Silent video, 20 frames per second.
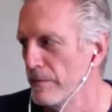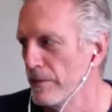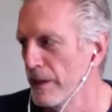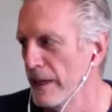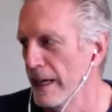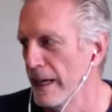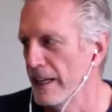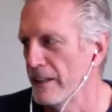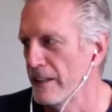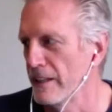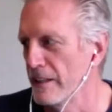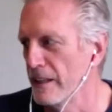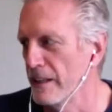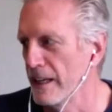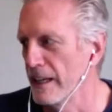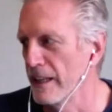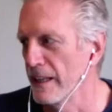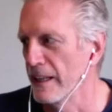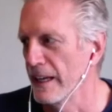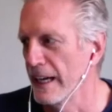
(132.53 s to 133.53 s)
act a
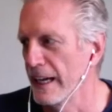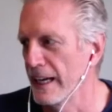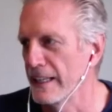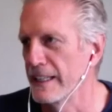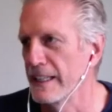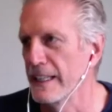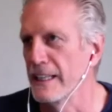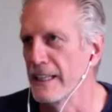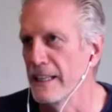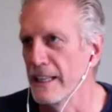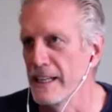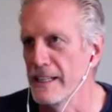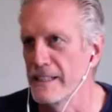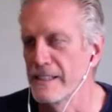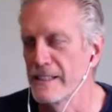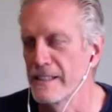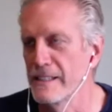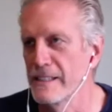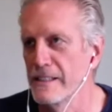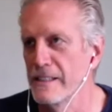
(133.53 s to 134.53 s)
lot of the acting
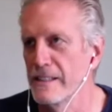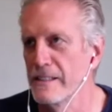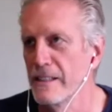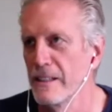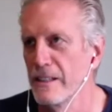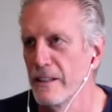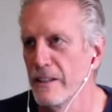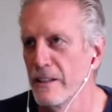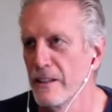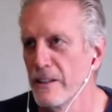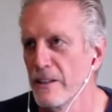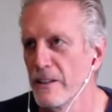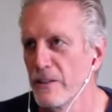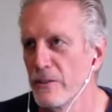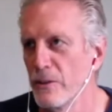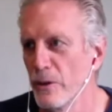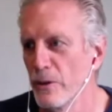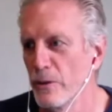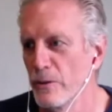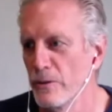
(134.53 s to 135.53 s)
classes
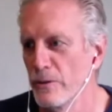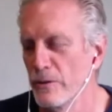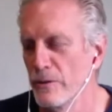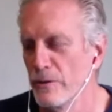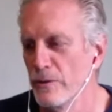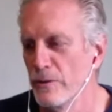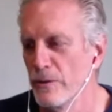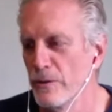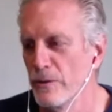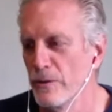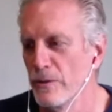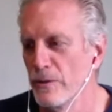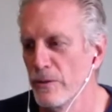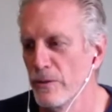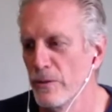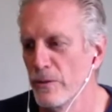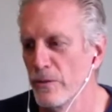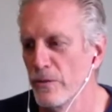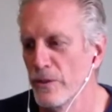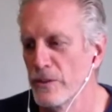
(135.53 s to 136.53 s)
don't
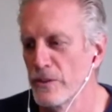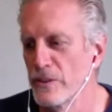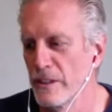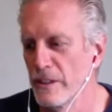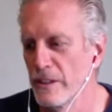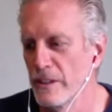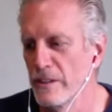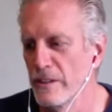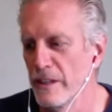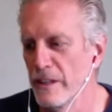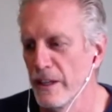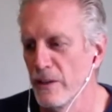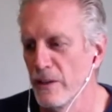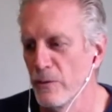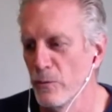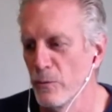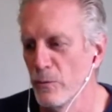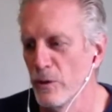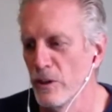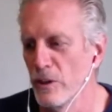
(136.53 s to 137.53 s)
facilitate
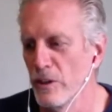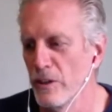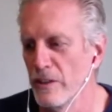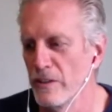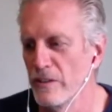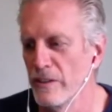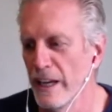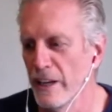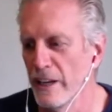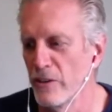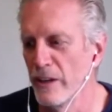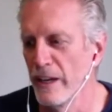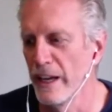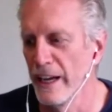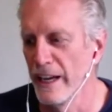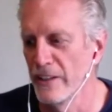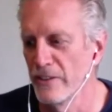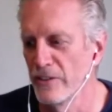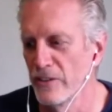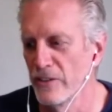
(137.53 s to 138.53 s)
what is actually
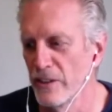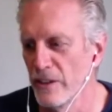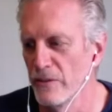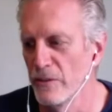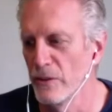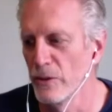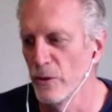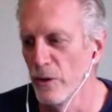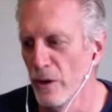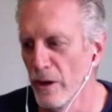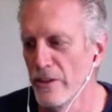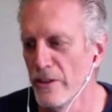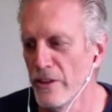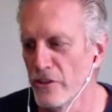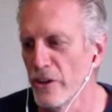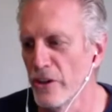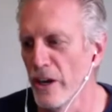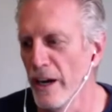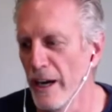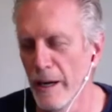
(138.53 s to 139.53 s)
asked of you on the
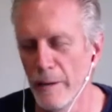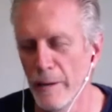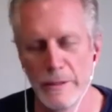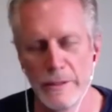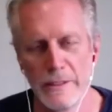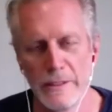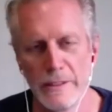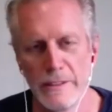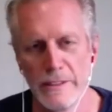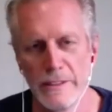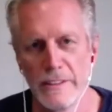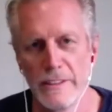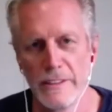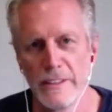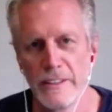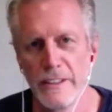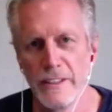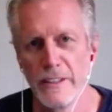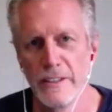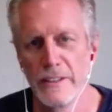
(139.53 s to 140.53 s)
job
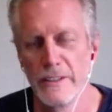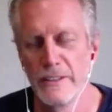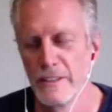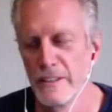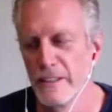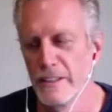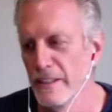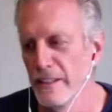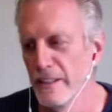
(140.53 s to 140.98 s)
you know mm,